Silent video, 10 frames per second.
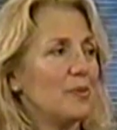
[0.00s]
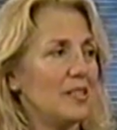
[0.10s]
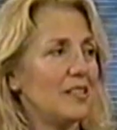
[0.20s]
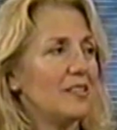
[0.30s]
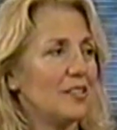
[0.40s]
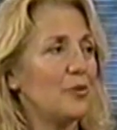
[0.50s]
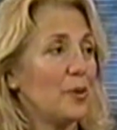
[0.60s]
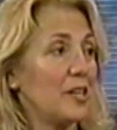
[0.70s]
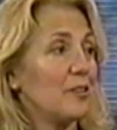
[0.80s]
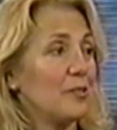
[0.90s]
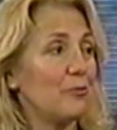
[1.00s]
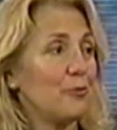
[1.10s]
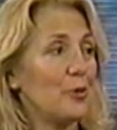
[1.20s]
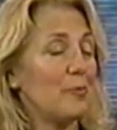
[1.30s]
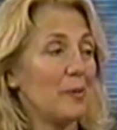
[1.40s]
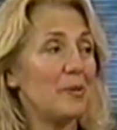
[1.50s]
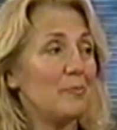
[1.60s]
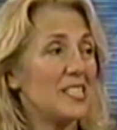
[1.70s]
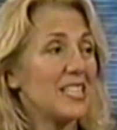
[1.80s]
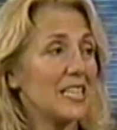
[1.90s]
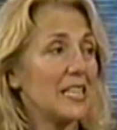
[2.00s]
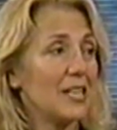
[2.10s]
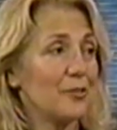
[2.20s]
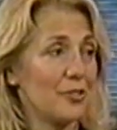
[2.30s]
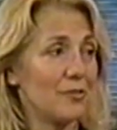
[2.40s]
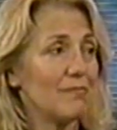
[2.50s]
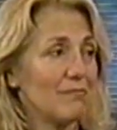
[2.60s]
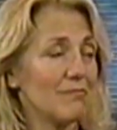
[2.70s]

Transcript: to be aware of what might be missing in the house.